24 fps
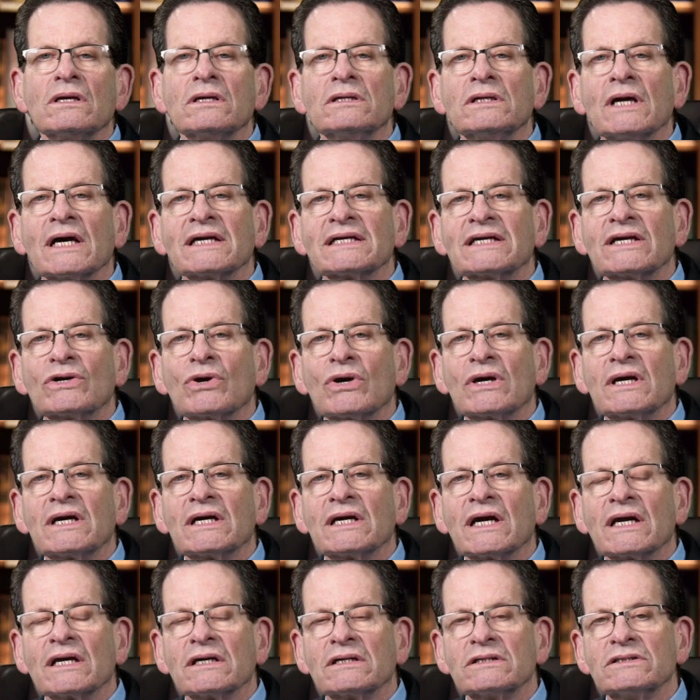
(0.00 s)
not
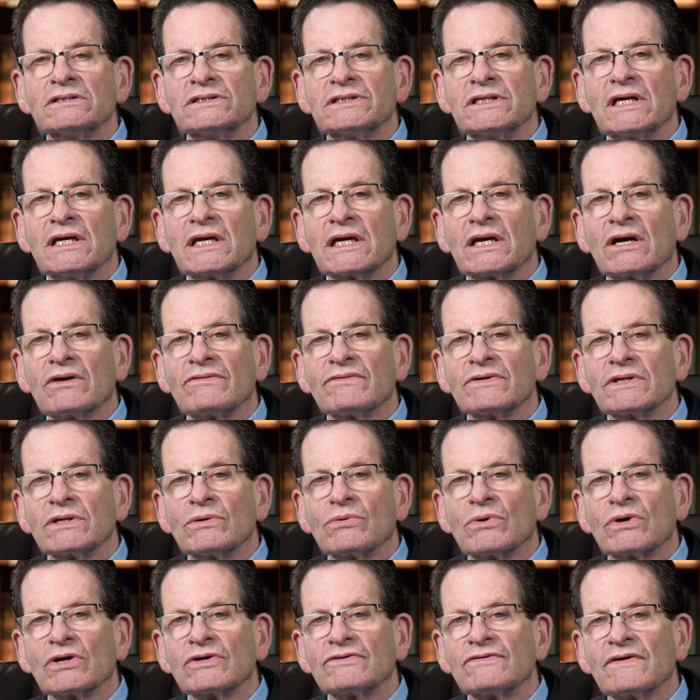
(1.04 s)
kind of understanding how it really
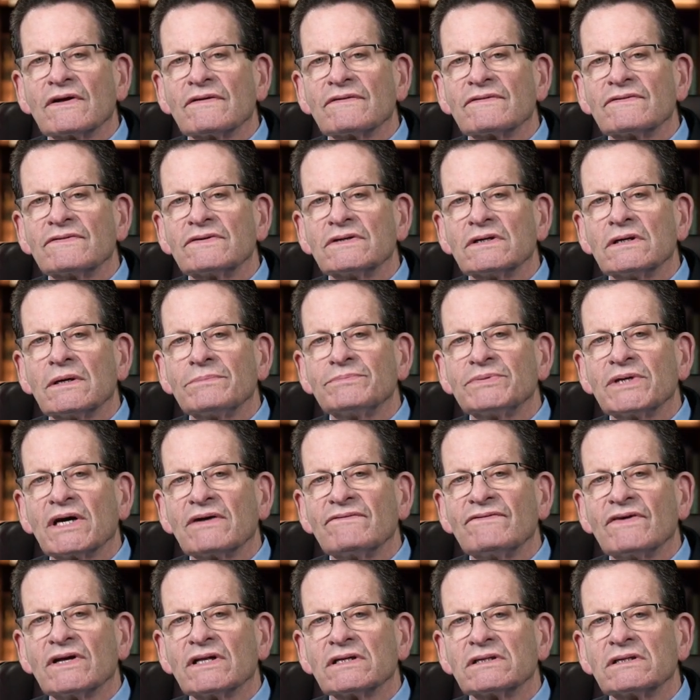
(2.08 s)
works, so upside
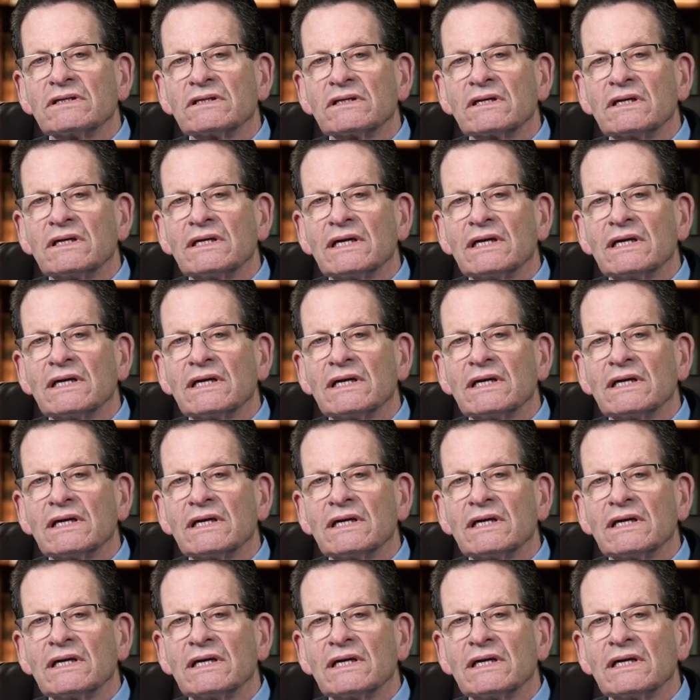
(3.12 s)
volatility,